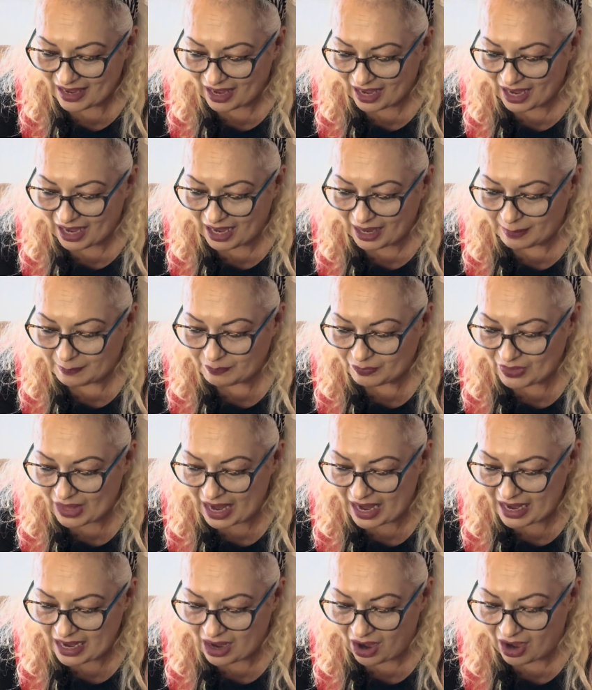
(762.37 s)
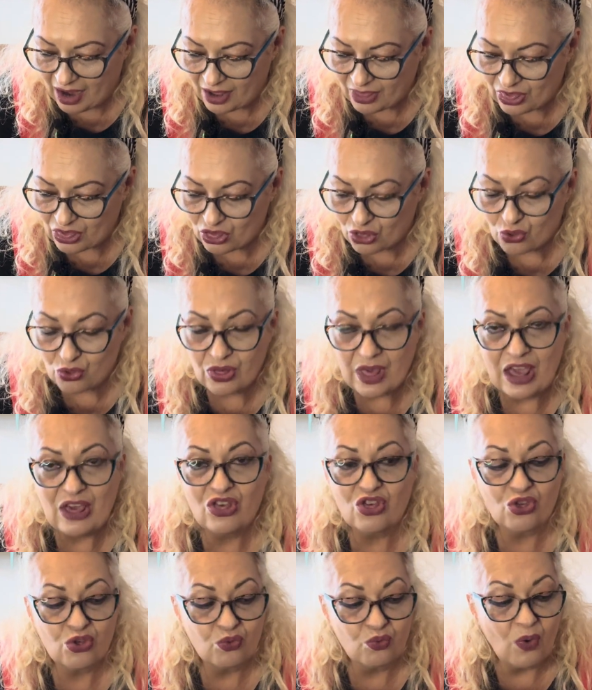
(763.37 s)
They
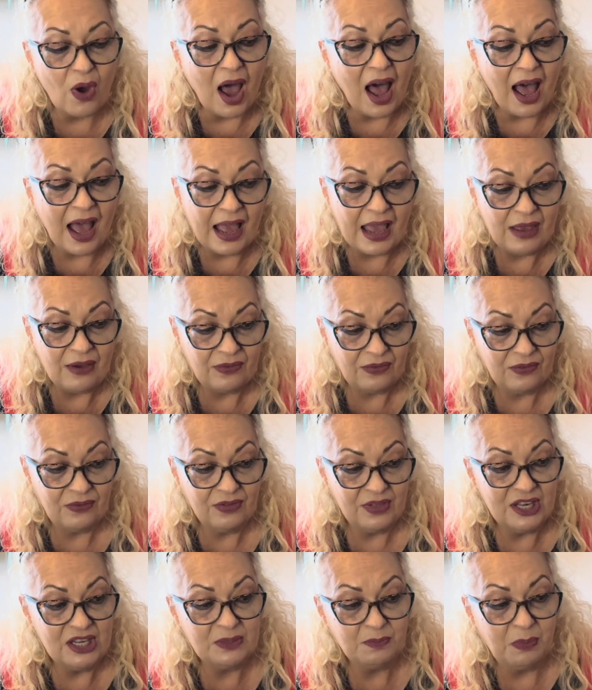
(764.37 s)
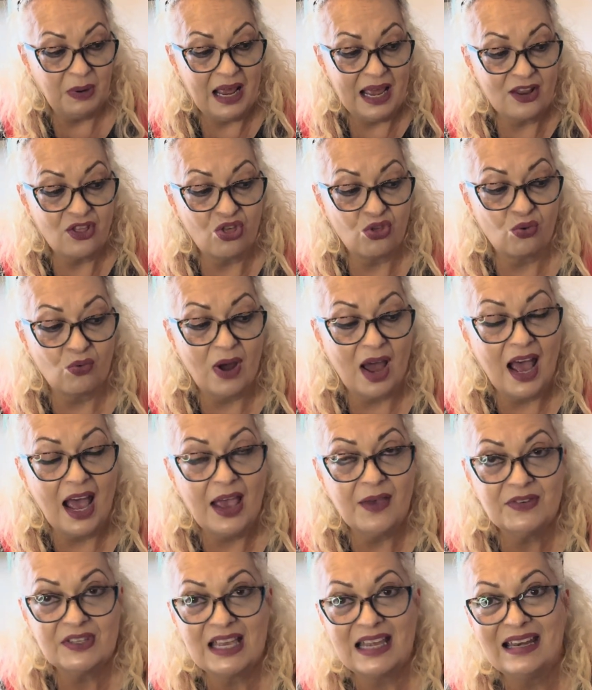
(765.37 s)
thrive. This plant
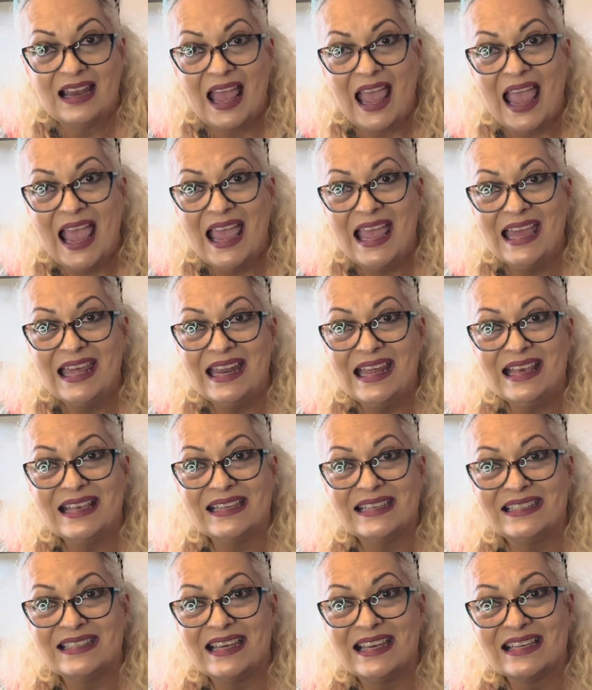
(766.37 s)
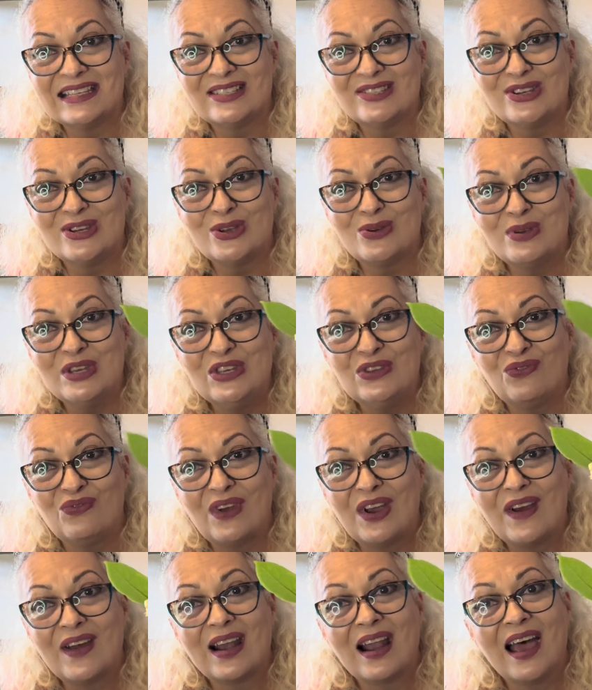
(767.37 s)
thrives in 86 degrees
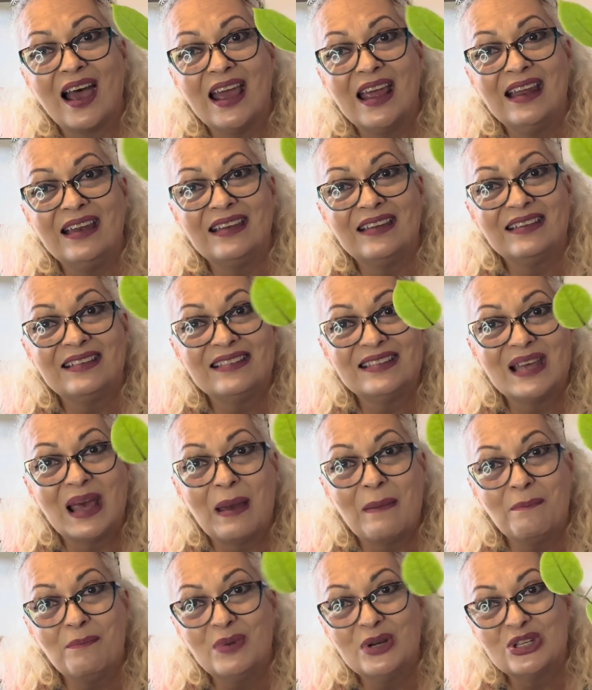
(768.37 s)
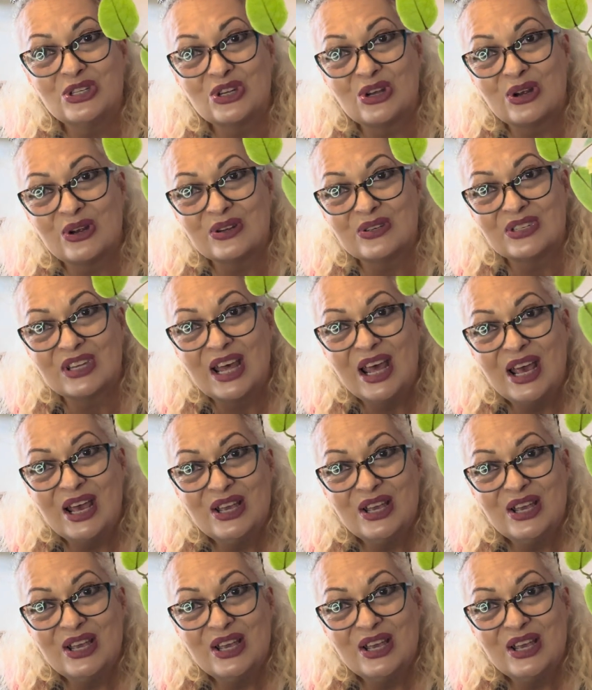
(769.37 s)
Fahrenheit temperatures.